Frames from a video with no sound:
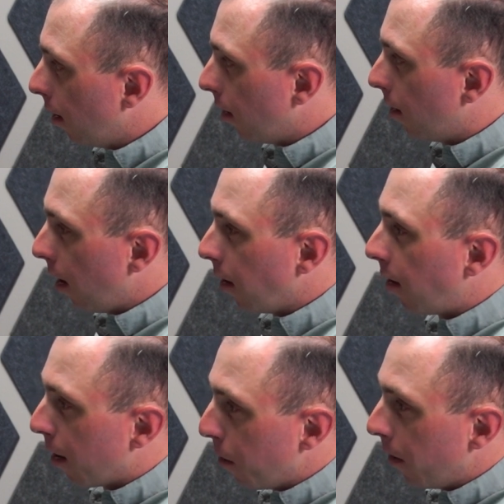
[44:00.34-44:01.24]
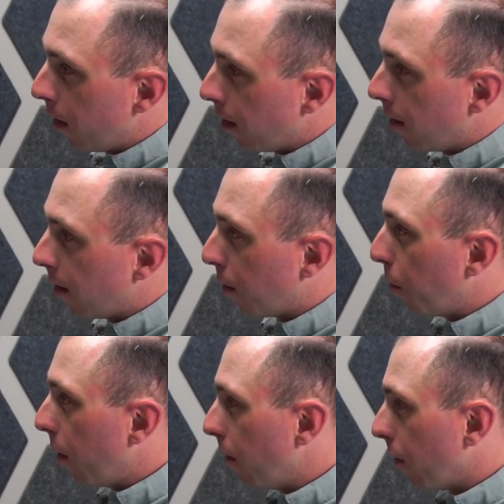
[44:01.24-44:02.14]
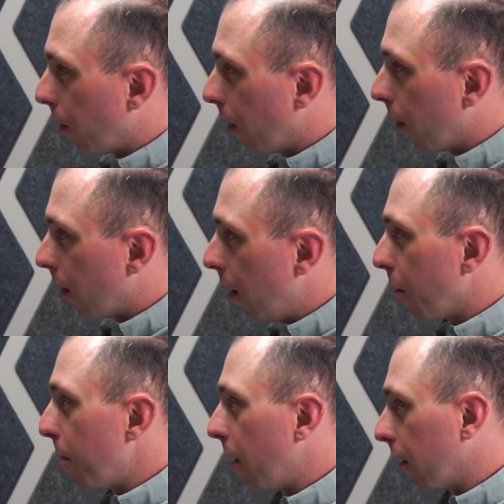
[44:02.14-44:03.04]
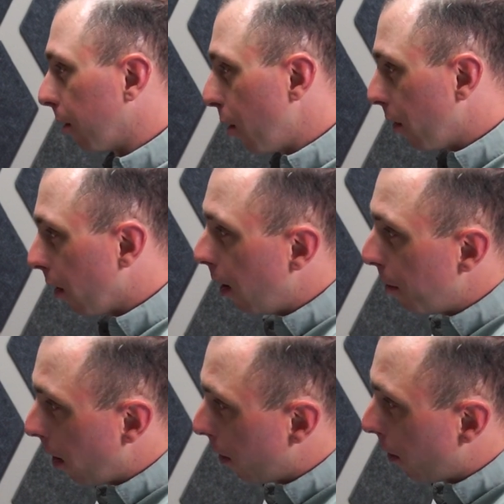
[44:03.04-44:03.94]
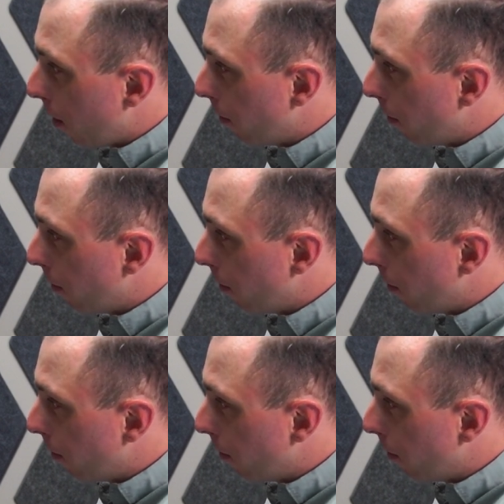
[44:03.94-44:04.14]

takeaway of this is to win for incrementalism over Hail Mary throw.